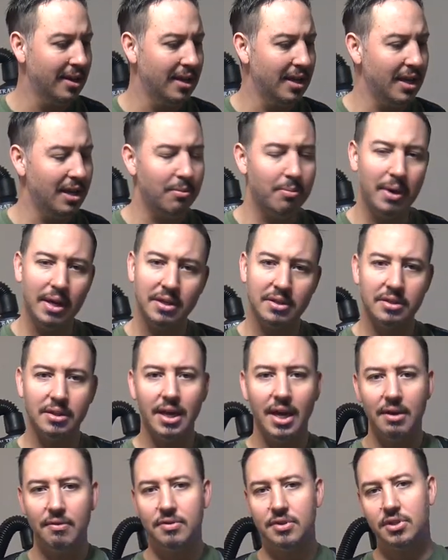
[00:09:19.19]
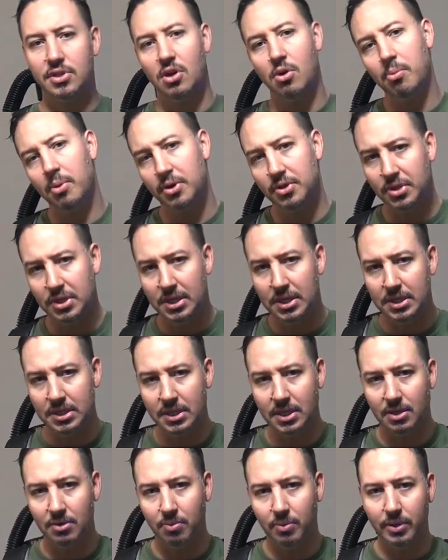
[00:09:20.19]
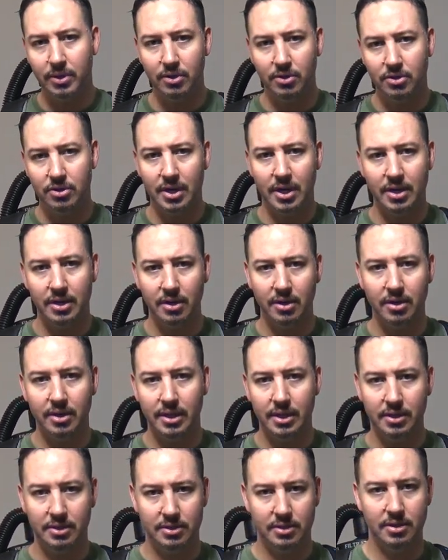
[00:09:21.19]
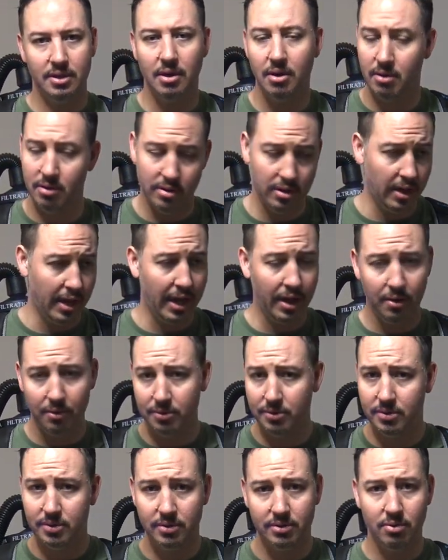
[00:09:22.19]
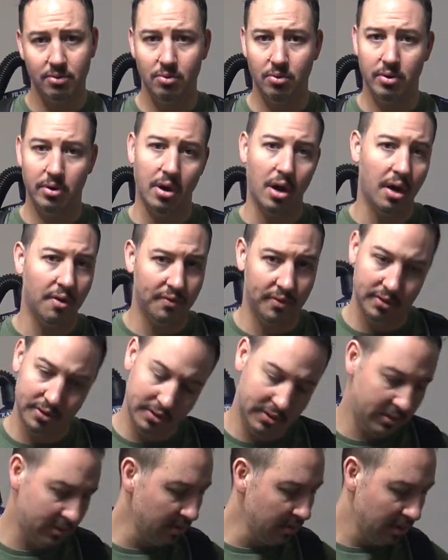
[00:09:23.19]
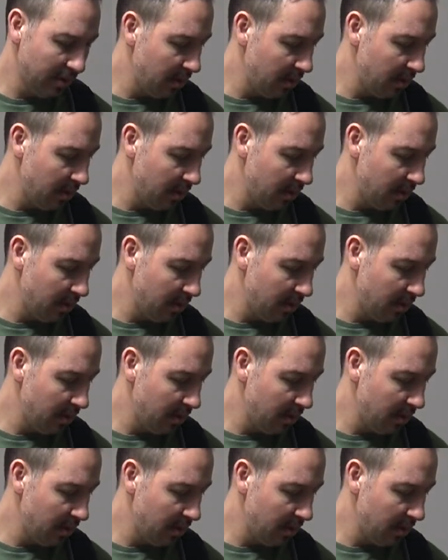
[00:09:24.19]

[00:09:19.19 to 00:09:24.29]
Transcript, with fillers: it makes life so much easier when you're trying to clean a house or an office.